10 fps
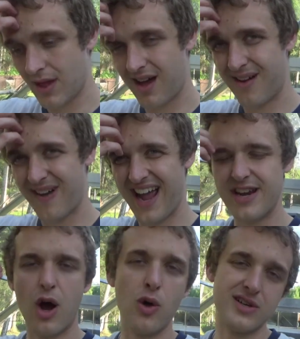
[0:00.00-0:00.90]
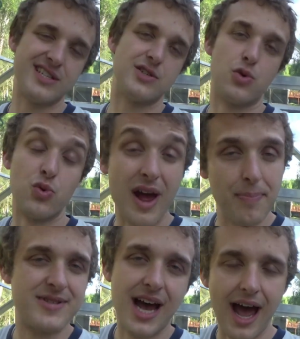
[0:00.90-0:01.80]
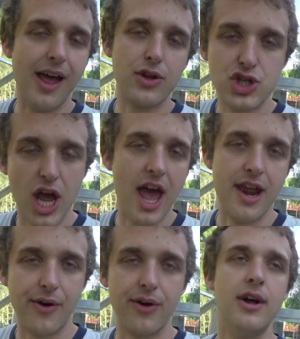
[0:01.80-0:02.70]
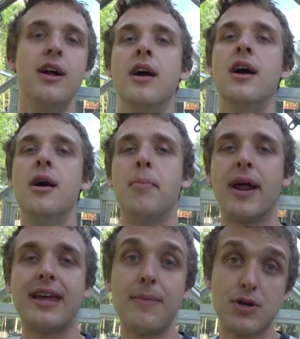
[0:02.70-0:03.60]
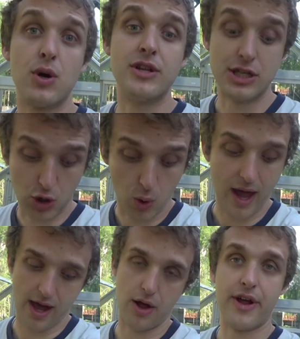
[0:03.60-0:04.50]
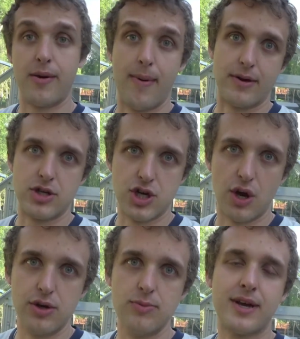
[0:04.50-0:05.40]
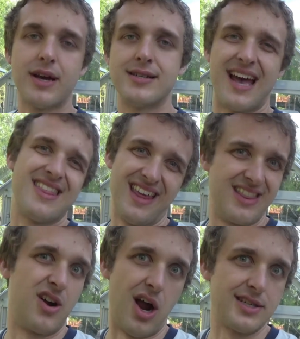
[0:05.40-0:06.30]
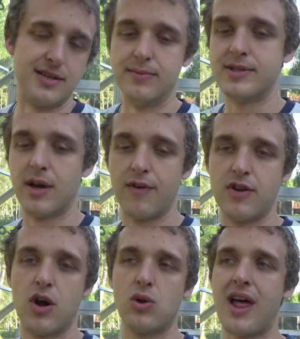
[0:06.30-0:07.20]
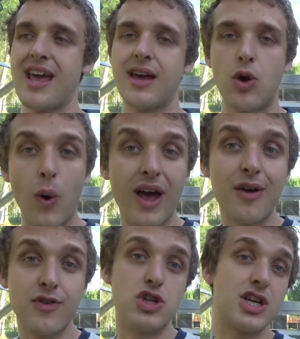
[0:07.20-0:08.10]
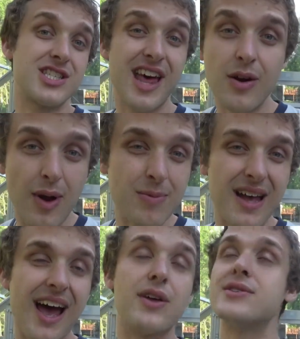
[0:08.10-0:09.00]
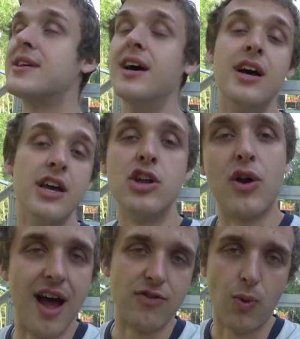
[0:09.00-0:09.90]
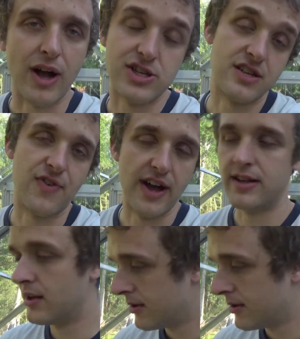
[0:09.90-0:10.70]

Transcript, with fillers: Um, I know this is a reptile channel, but I keep showing these quail that I'm about to show you because I think they're awesome. So if you don't like quail, if you just like reptiles, you don't have to watch. That's fine.